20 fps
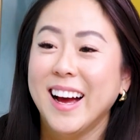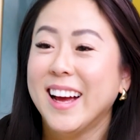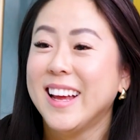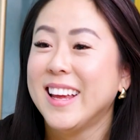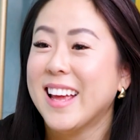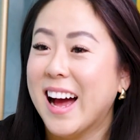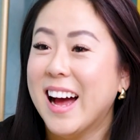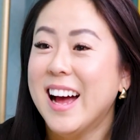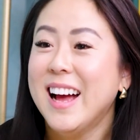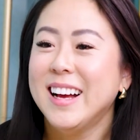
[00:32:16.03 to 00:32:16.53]

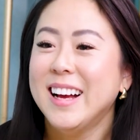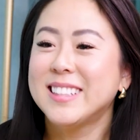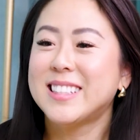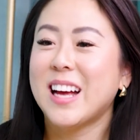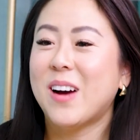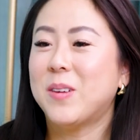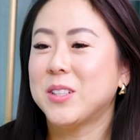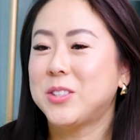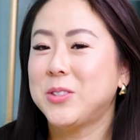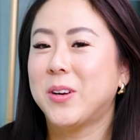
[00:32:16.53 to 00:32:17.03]
yeah, it's
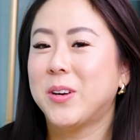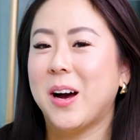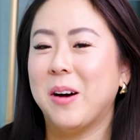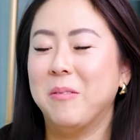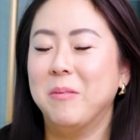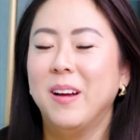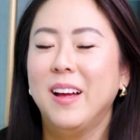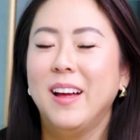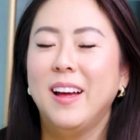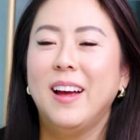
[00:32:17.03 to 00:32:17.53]
how much you
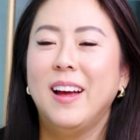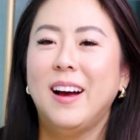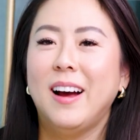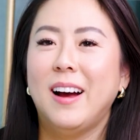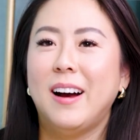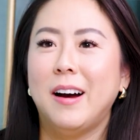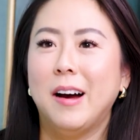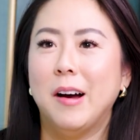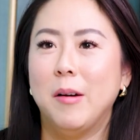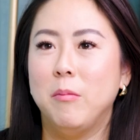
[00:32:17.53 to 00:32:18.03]
come.
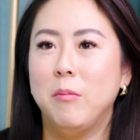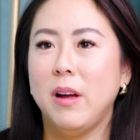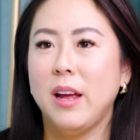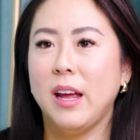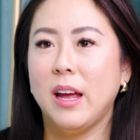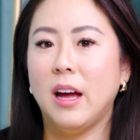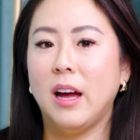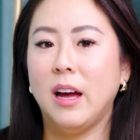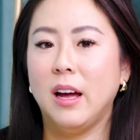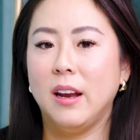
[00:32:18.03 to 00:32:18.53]

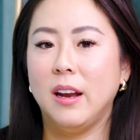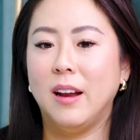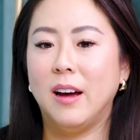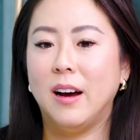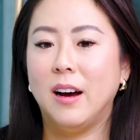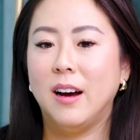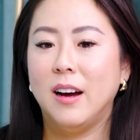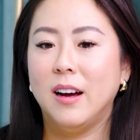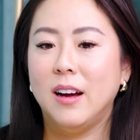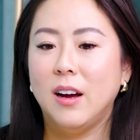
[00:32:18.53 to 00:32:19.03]

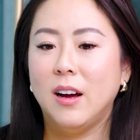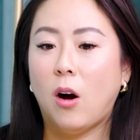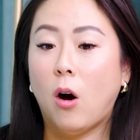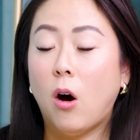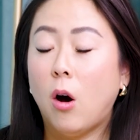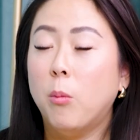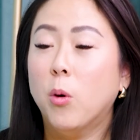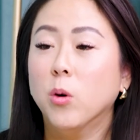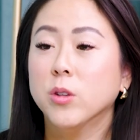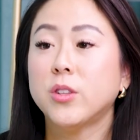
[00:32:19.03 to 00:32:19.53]
And
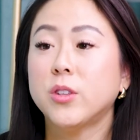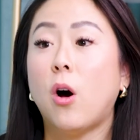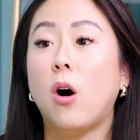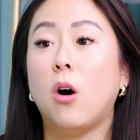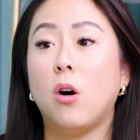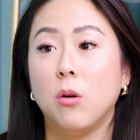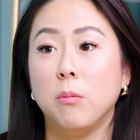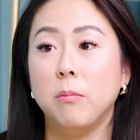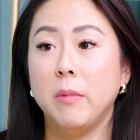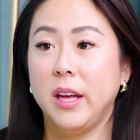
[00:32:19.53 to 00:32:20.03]
almost
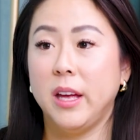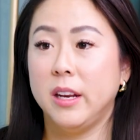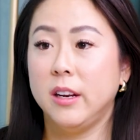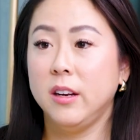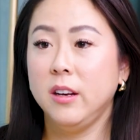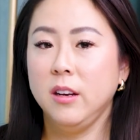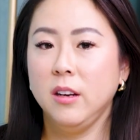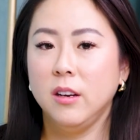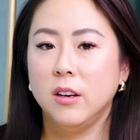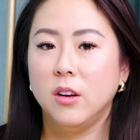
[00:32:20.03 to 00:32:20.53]
all
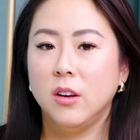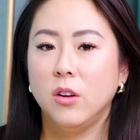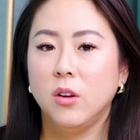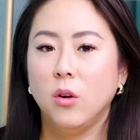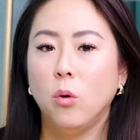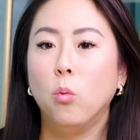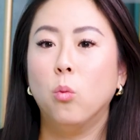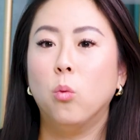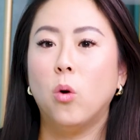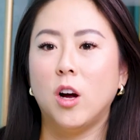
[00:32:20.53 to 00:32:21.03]
men
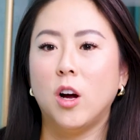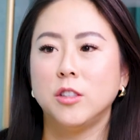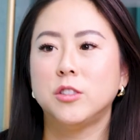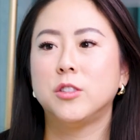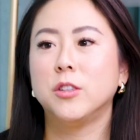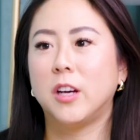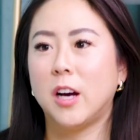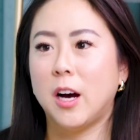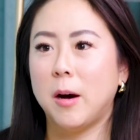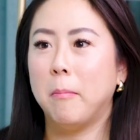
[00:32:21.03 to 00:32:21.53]
want
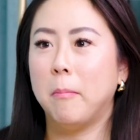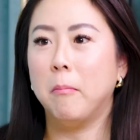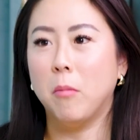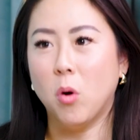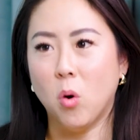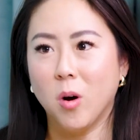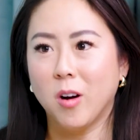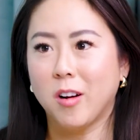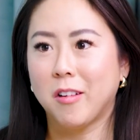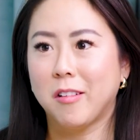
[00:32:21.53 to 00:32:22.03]
to
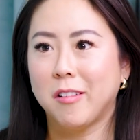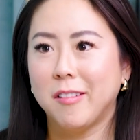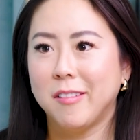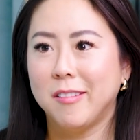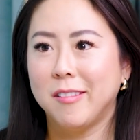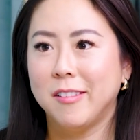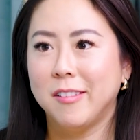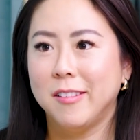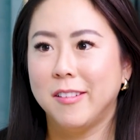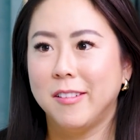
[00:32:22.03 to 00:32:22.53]
more.
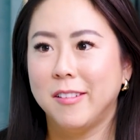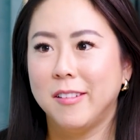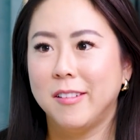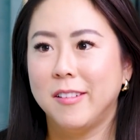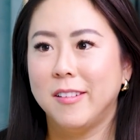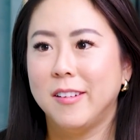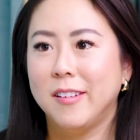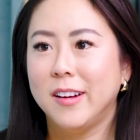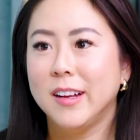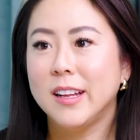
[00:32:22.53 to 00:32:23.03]

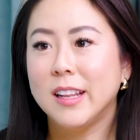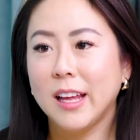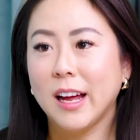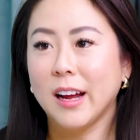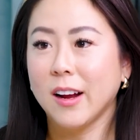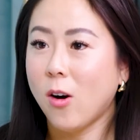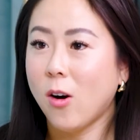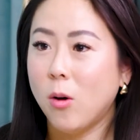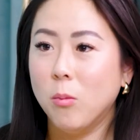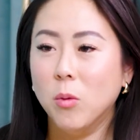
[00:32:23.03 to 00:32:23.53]

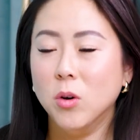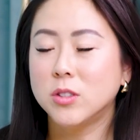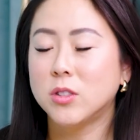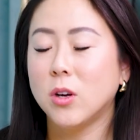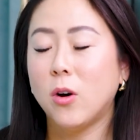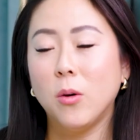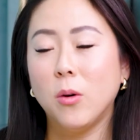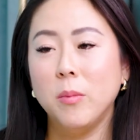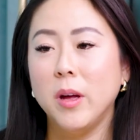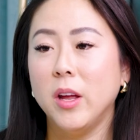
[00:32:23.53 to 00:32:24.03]
Yeah, almost
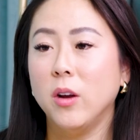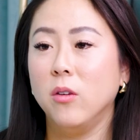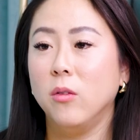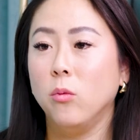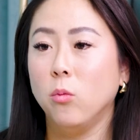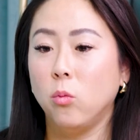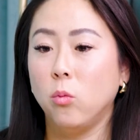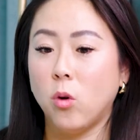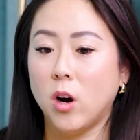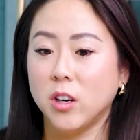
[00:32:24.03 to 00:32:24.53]
all
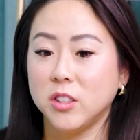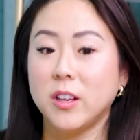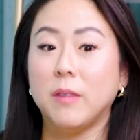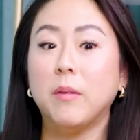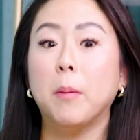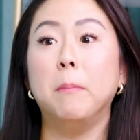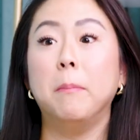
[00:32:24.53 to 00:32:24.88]
men want to have a